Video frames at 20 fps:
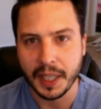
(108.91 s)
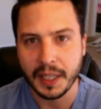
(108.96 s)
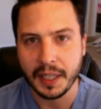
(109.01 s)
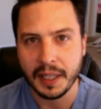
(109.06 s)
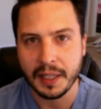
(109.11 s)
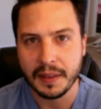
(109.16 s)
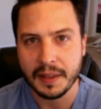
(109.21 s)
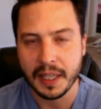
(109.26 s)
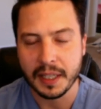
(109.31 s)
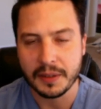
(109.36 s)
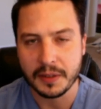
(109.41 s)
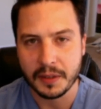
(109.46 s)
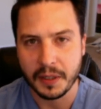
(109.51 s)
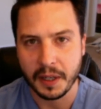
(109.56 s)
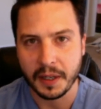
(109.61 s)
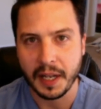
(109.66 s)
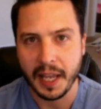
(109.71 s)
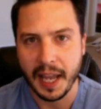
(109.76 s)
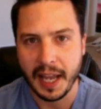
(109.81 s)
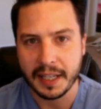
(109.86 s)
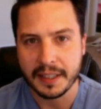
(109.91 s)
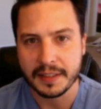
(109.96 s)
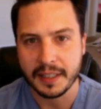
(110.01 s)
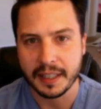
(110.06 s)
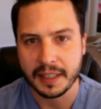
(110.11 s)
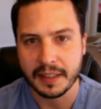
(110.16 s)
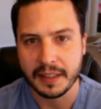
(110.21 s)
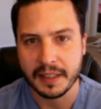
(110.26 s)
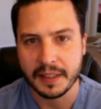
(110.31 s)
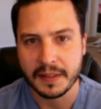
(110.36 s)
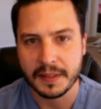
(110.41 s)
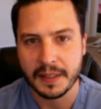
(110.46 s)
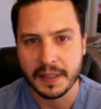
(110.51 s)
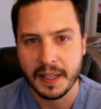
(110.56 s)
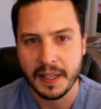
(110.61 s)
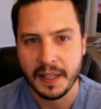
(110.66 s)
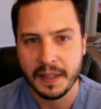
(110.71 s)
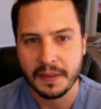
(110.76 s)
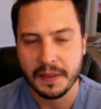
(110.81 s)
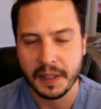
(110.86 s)
that start hacks like this
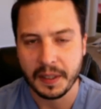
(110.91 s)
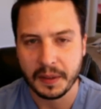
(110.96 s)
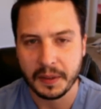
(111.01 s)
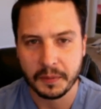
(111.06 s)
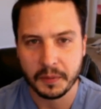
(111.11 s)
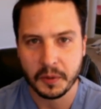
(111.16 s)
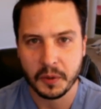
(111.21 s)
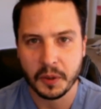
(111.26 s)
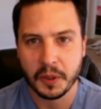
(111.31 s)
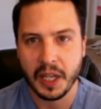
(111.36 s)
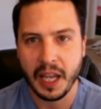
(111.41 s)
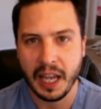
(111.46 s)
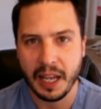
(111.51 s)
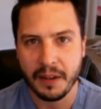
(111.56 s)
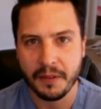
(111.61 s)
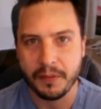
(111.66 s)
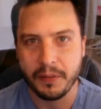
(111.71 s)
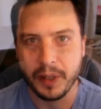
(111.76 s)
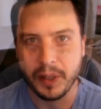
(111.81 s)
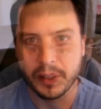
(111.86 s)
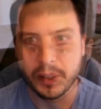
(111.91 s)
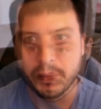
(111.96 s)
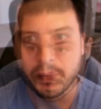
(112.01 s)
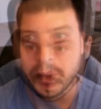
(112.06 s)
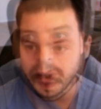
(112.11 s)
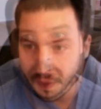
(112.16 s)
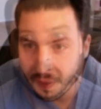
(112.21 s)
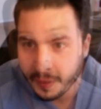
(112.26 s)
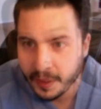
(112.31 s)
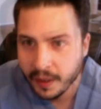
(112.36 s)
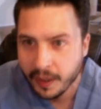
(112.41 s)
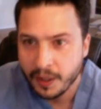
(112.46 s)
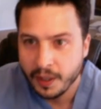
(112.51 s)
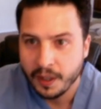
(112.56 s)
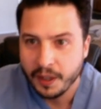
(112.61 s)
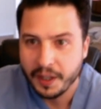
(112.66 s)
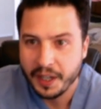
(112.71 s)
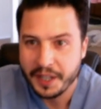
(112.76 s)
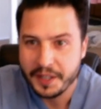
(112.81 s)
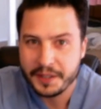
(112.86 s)
that could have unlimited gold.
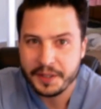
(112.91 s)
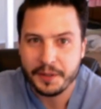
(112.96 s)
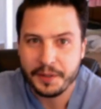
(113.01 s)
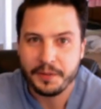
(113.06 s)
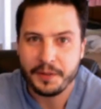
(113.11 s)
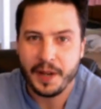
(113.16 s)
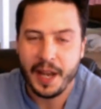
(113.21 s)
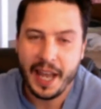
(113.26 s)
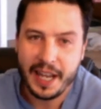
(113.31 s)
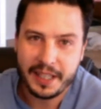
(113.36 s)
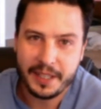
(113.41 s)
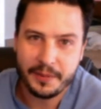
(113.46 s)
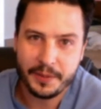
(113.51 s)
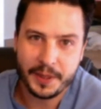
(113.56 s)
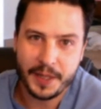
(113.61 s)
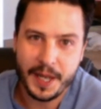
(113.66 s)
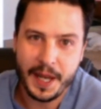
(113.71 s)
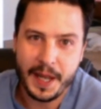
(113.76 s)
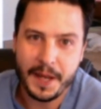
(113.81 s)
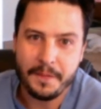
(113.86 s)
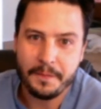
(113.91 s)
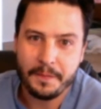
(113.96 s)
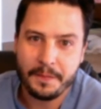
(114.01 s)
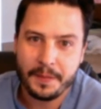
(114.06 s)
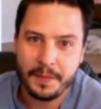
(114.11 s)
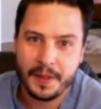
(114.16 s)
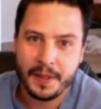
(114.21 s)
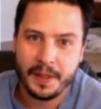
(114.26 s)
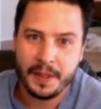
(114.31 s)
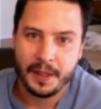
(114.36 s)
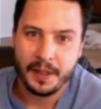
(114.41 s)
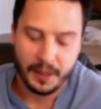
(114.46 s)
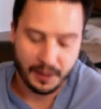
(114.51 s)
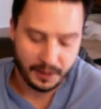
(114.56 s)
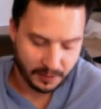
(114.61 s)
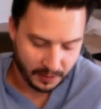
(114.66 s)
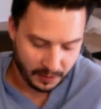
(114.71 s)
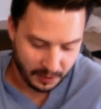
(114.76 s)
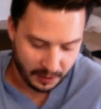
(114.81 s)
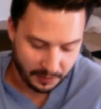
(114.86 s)
All right, so for hack number 9,
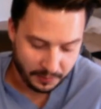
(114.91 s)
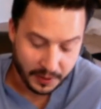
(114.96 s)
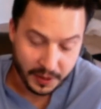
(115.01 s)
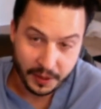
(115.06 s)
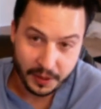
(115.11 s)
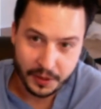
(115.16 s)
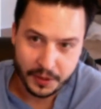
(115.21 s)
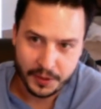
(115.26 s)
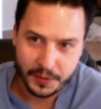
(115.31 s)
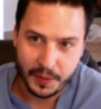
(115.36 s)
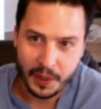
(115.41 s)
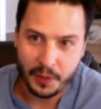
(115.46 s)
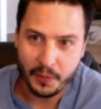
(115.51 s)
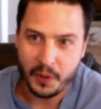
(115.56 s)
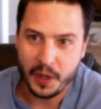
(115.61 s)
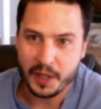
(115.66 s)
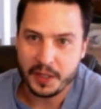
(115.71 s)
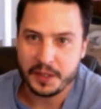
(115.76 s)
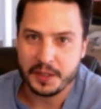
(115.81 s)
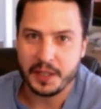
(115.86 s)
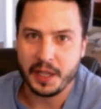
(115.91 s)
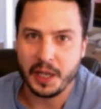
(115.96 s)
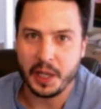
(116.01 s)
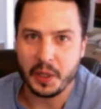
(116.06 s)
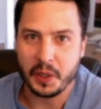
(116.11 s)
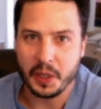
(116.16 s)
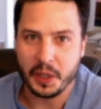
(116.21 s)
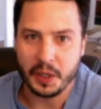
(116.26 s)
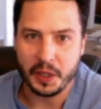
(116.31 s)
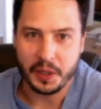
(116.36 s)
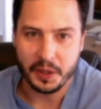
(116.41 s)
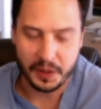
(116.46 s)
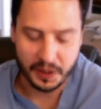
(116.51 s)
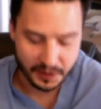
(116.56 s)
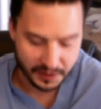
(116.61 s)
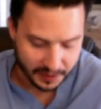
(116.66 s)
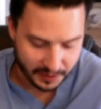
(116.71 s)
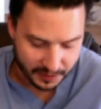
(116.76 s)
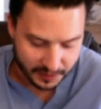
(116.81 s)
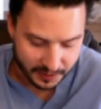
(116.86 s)
I'm going to use my Watchtower here, and this
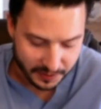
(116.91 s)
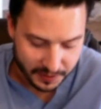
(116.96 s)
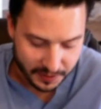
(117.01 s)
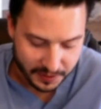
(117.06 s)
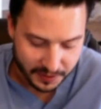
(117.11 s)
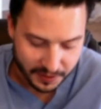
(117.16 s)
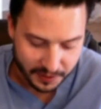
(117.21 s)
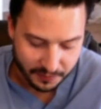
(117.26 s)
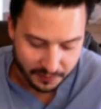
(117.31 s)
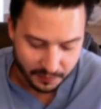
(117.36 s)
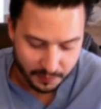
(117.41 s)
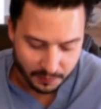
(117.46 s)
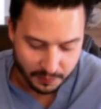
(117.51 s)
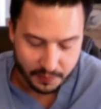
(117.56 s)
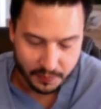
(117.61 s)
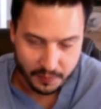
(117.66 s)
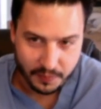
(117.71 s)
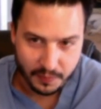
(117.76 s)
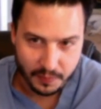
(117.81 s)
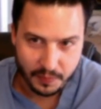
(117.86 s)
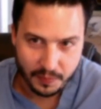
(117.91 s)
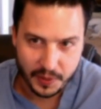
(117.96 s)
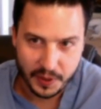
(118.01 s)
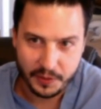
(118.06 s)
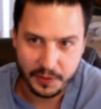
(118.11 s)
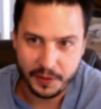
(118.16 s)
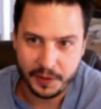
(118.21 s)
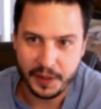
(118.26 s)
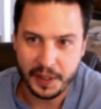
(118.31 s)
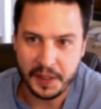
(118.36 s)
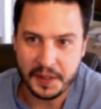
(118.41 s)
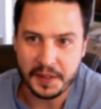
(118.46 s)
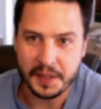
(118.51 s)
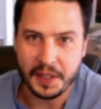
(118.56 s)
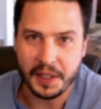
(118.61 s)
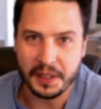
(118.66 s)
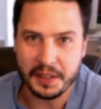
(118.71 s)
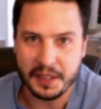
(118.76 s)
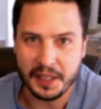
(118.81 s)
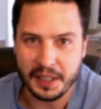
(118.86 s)
is a beautiful thing
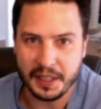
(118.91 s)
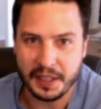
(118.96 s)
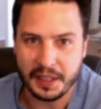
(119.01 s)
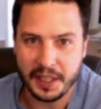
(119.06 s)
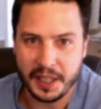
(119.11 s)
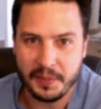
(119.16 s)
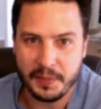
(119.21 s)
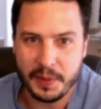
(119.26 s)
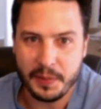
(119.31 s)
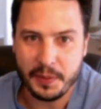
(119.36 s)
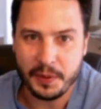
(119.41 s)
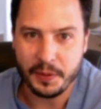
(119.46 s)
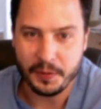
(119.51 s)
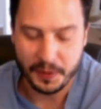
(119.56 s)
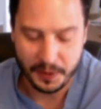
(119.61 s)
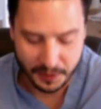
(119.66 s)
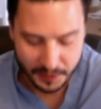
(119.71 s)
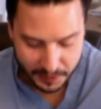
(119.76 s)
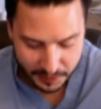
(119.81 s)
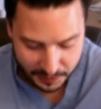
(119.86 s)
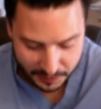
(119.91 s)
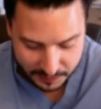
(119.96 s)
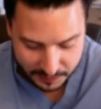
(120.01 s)
that a lot of people overlook.